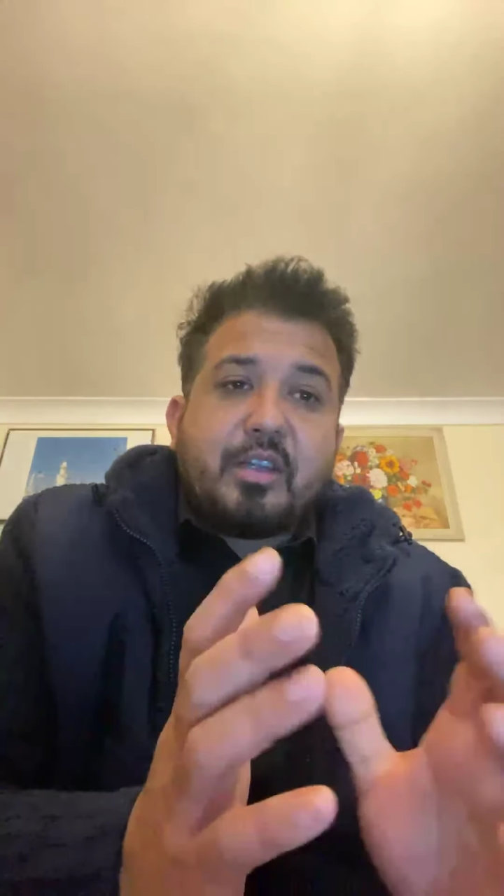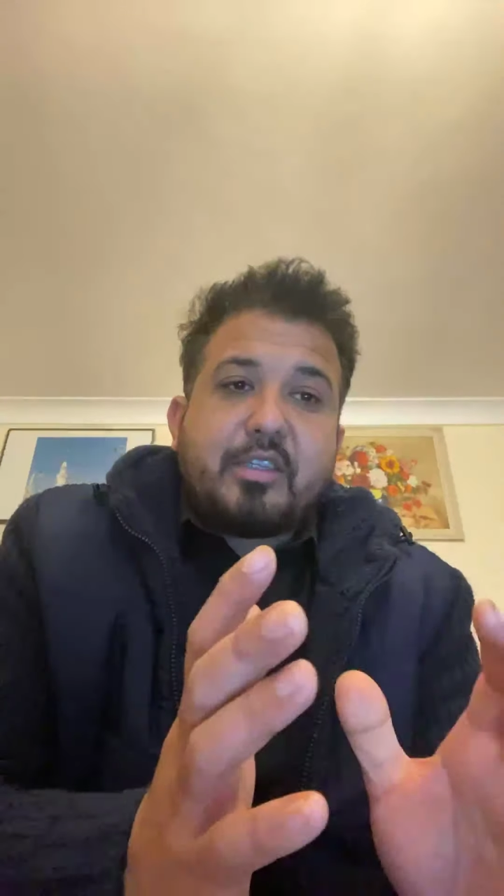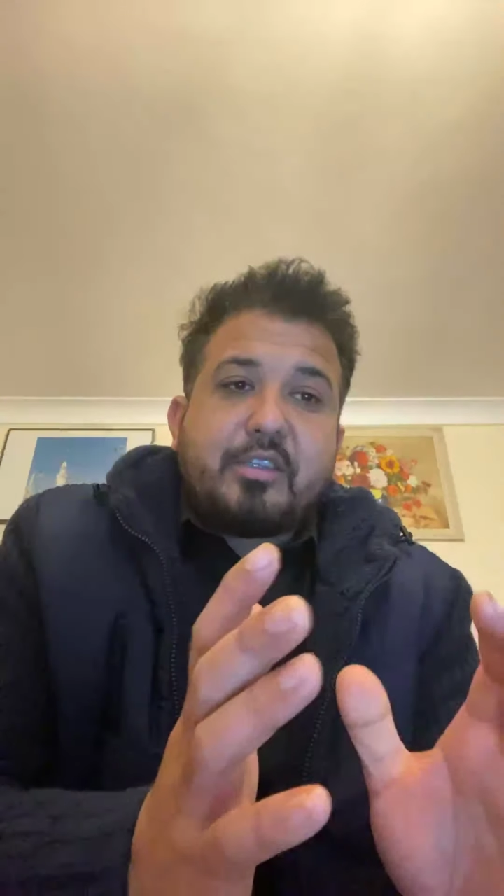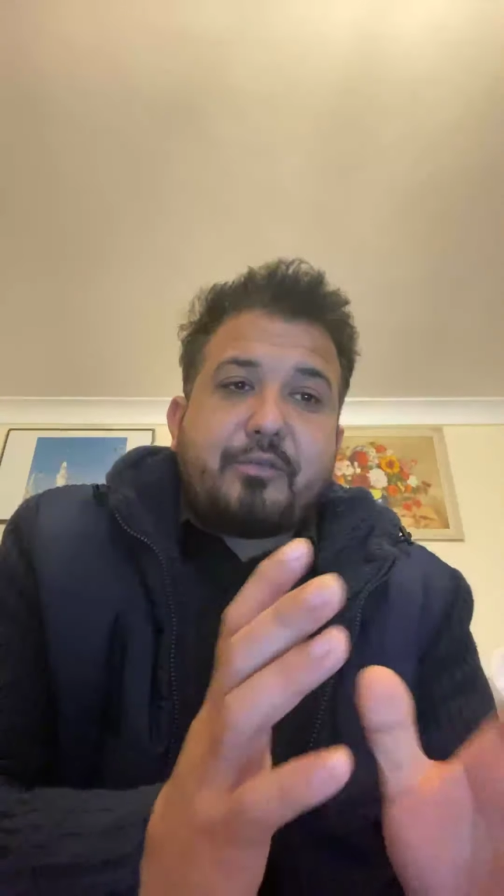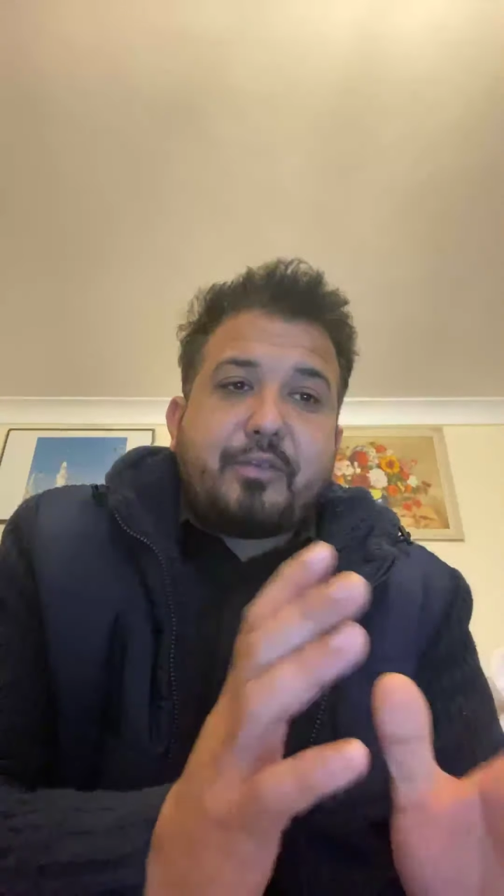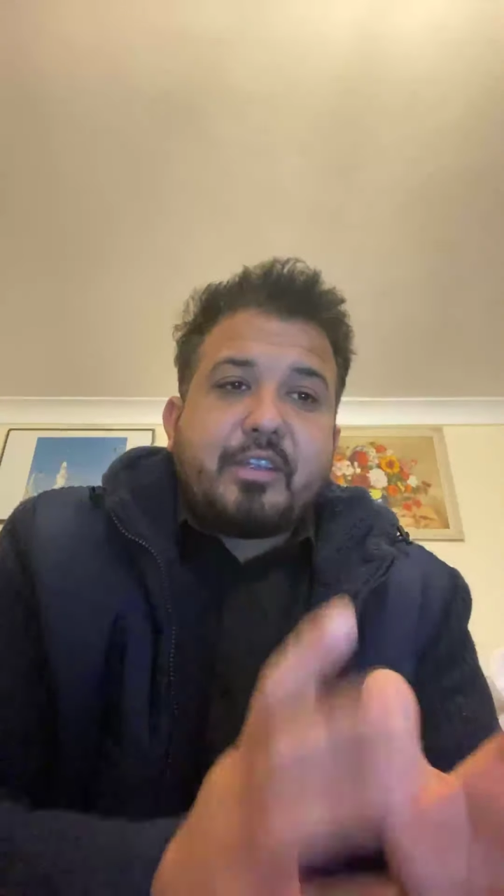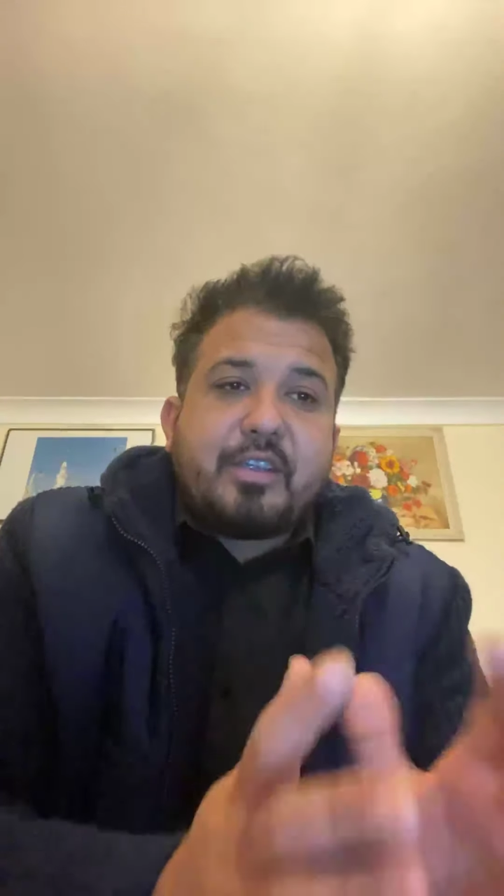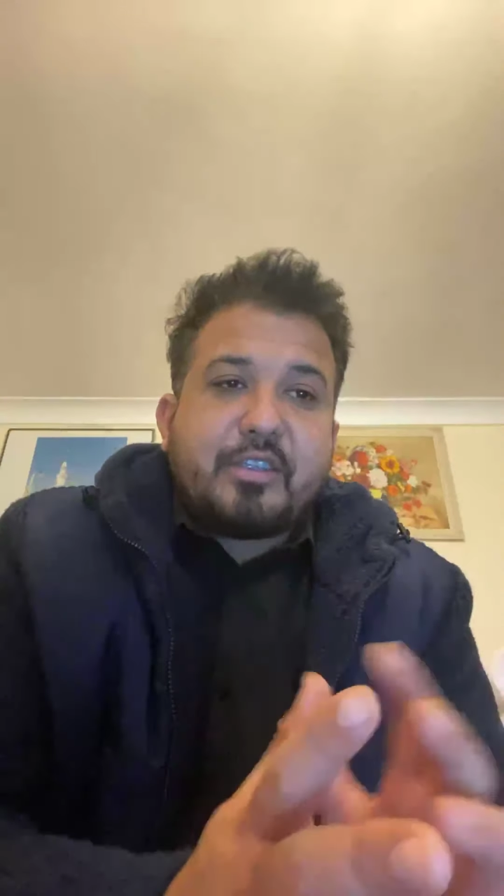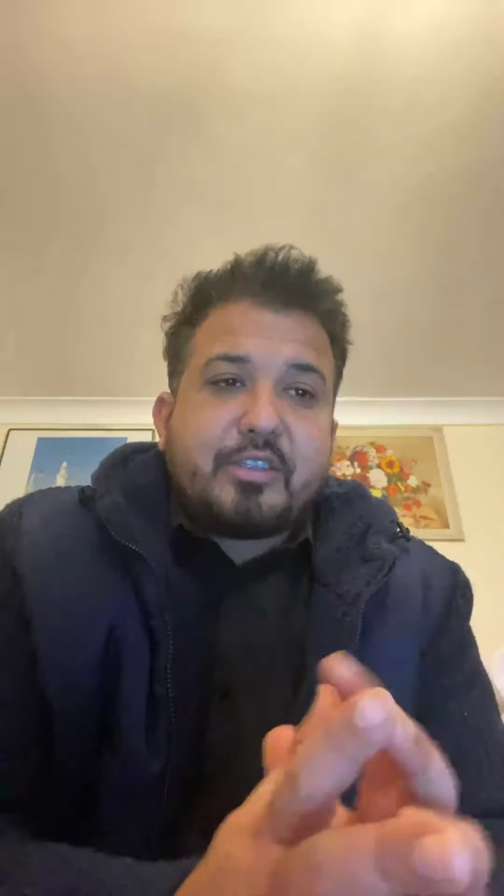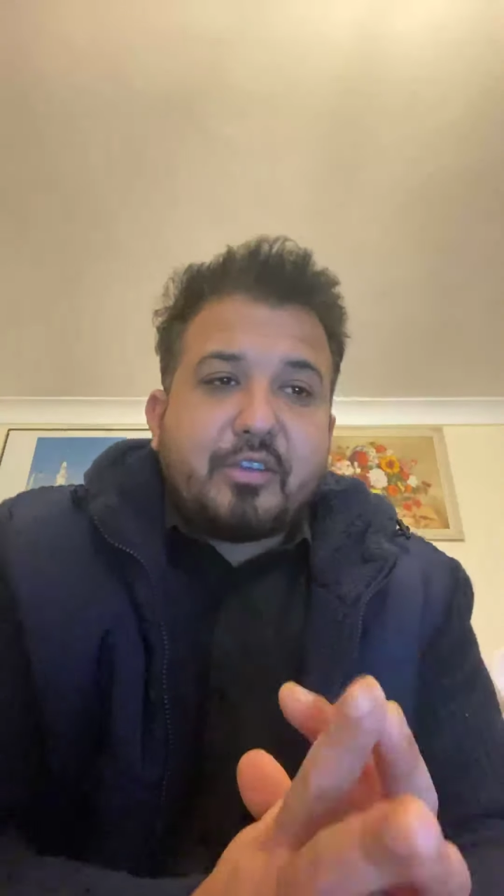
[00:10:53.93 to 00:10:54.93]

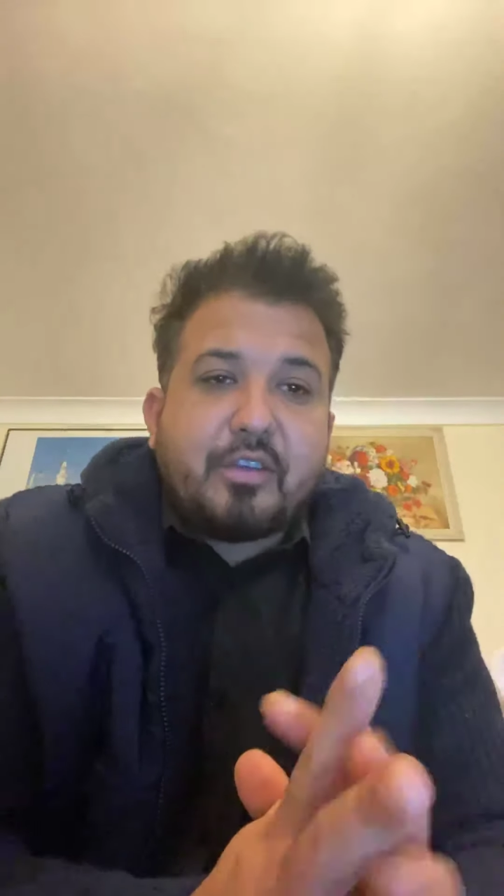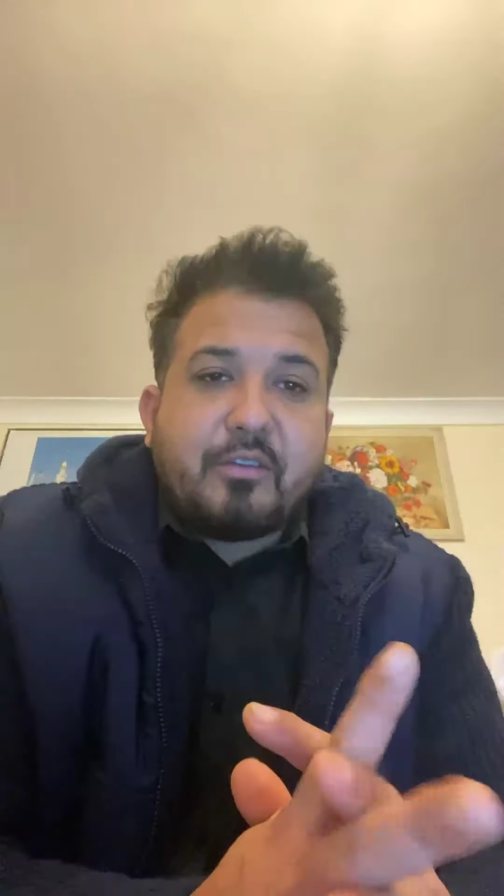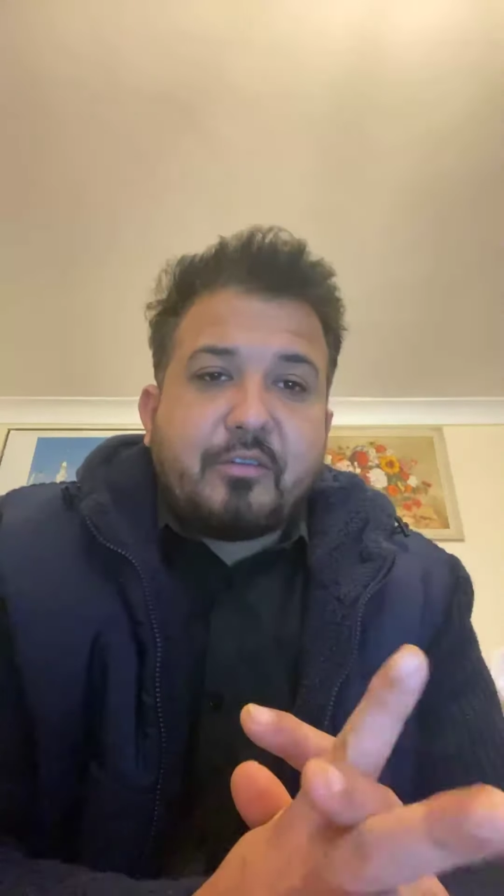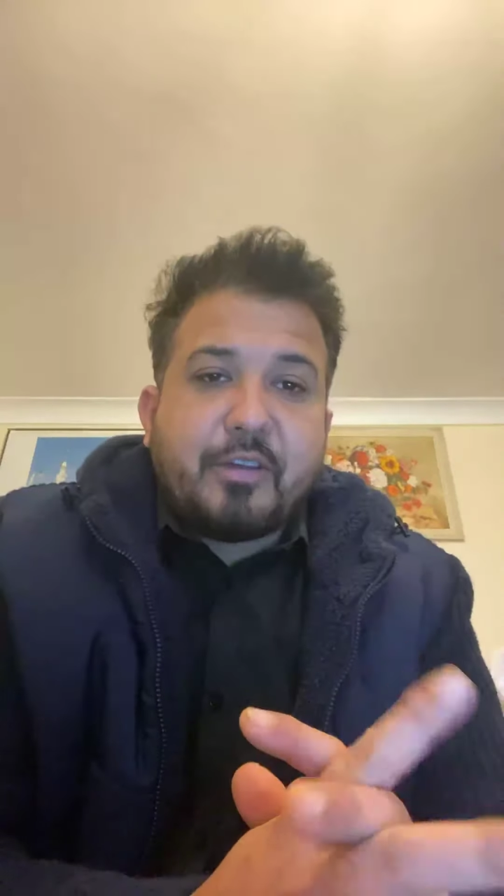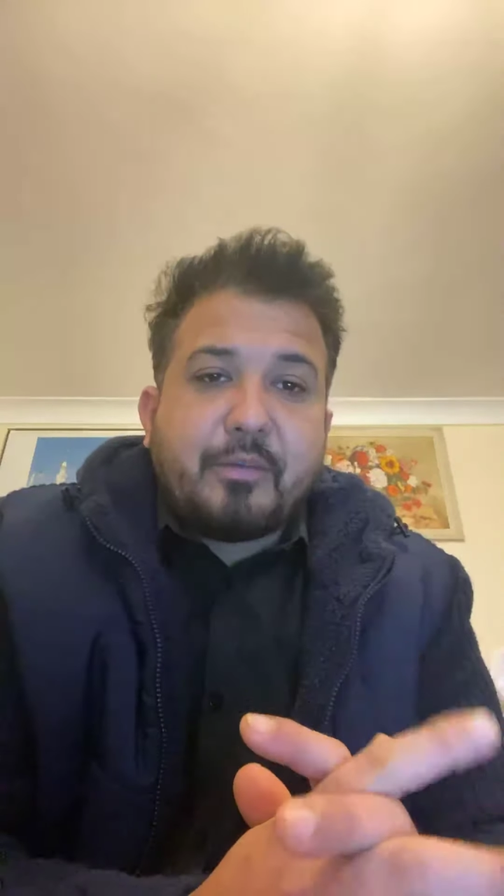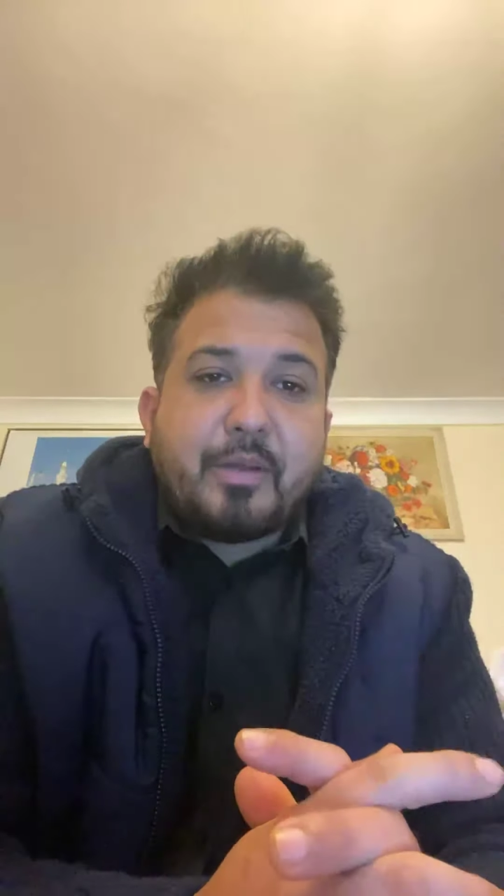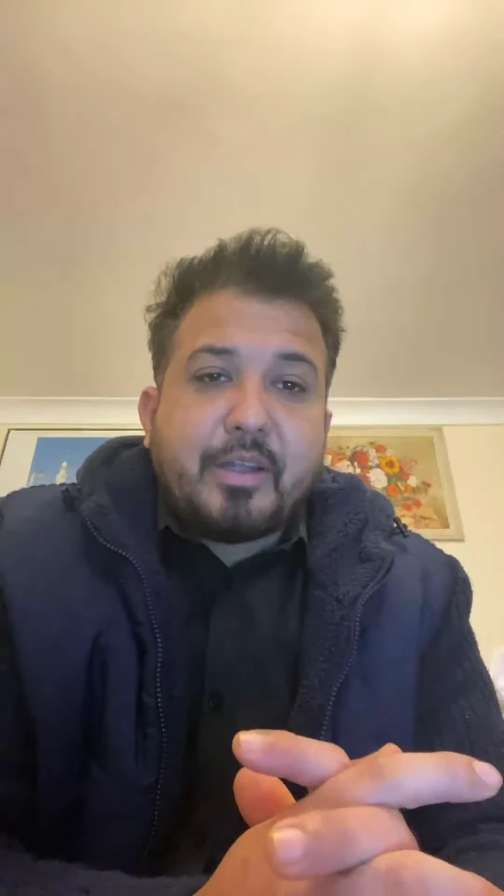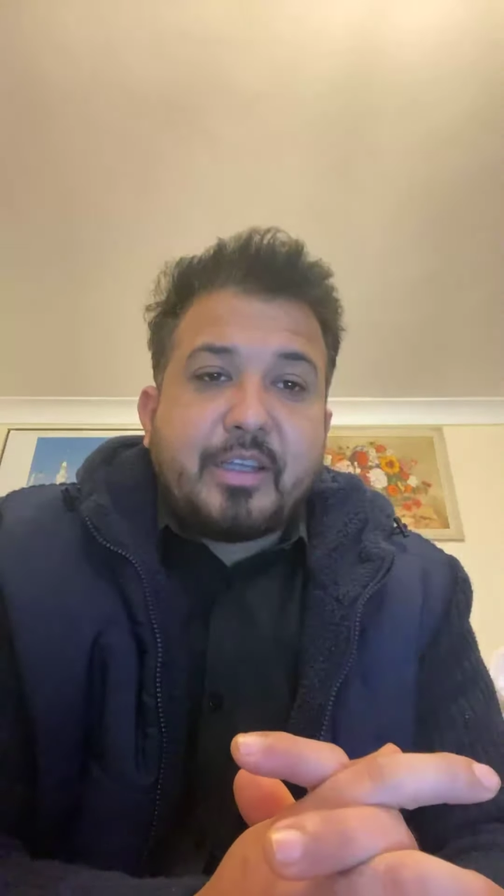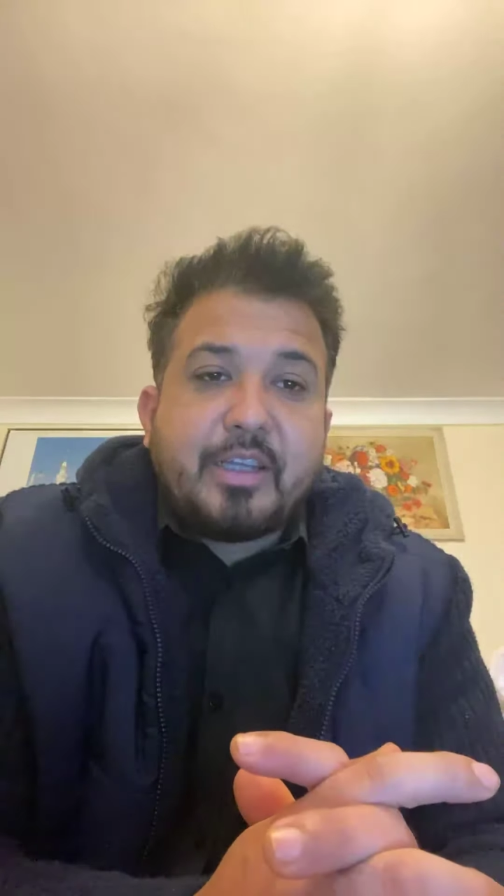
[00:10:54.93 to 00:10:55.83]
defendant, whereby